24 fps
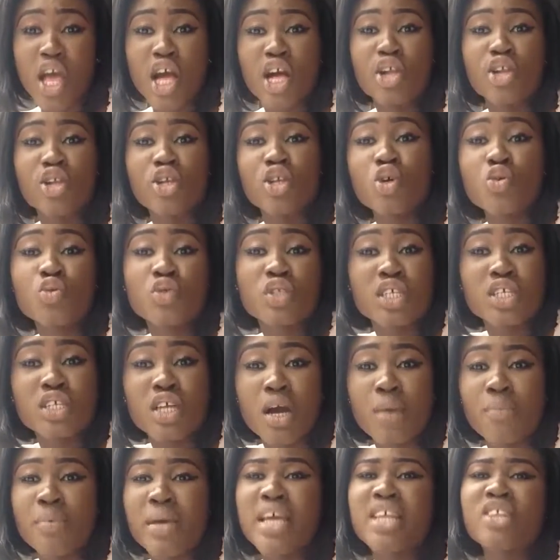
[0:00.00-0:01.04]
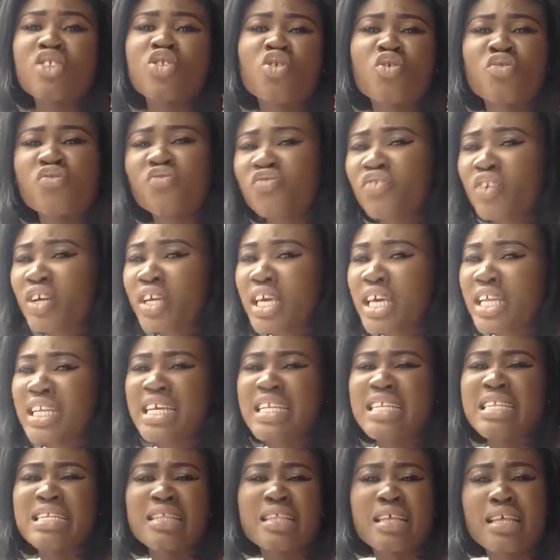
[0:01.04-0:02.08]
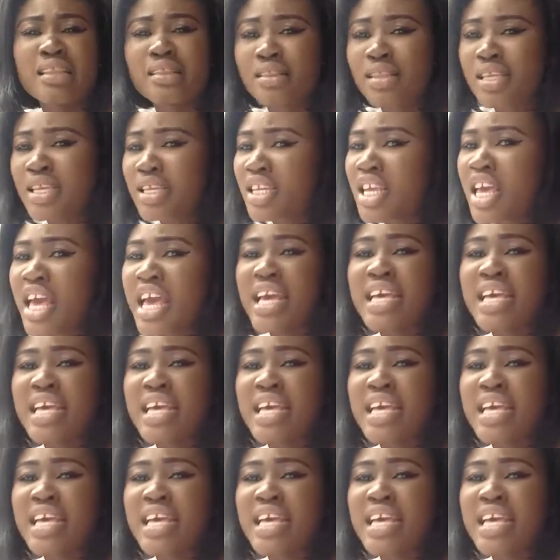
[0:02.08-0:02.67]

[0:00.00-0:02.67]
Loosen up, and don't forget that nothing